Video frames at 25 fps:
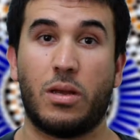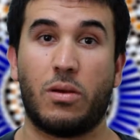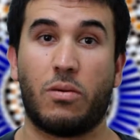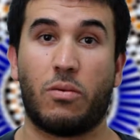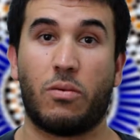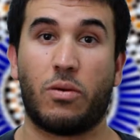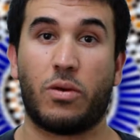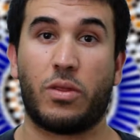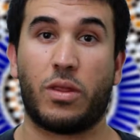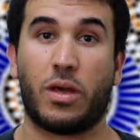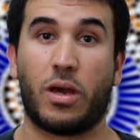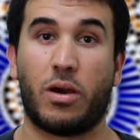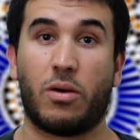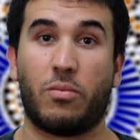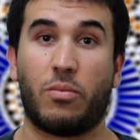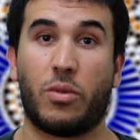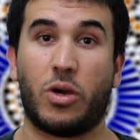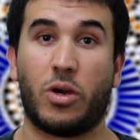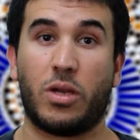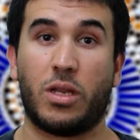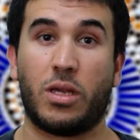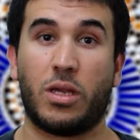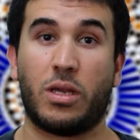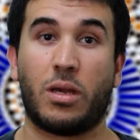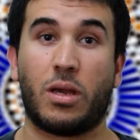Without
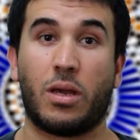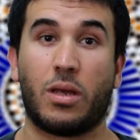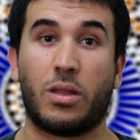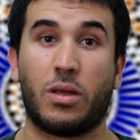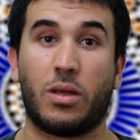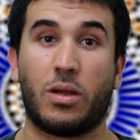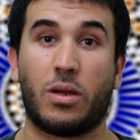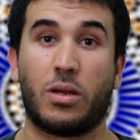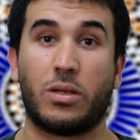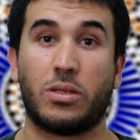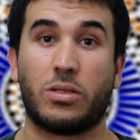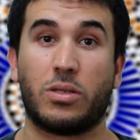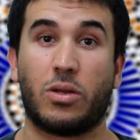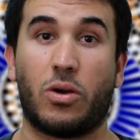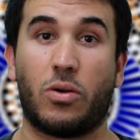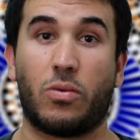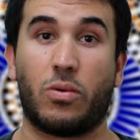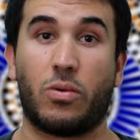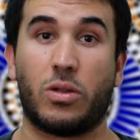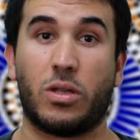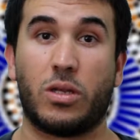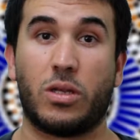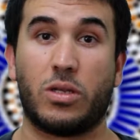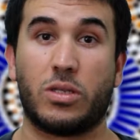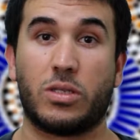money, there is
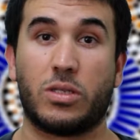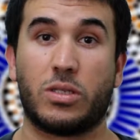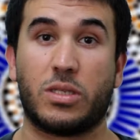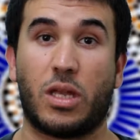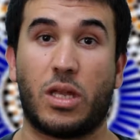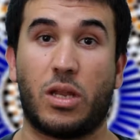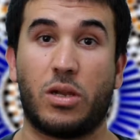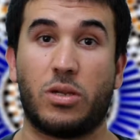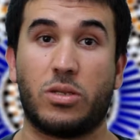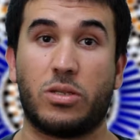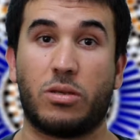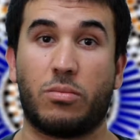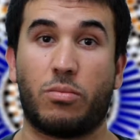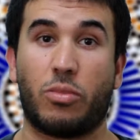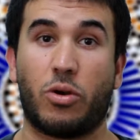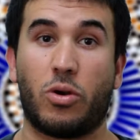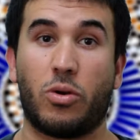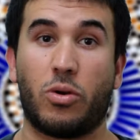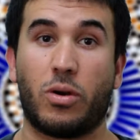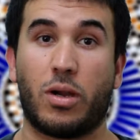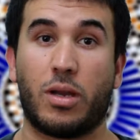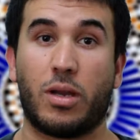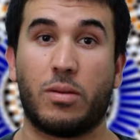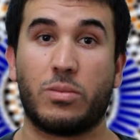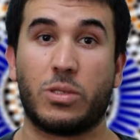religious centers or
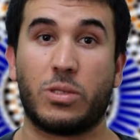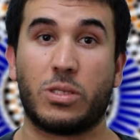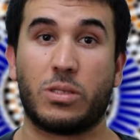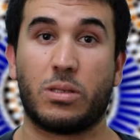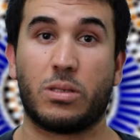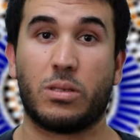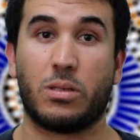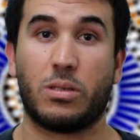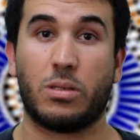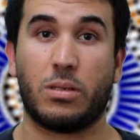programs.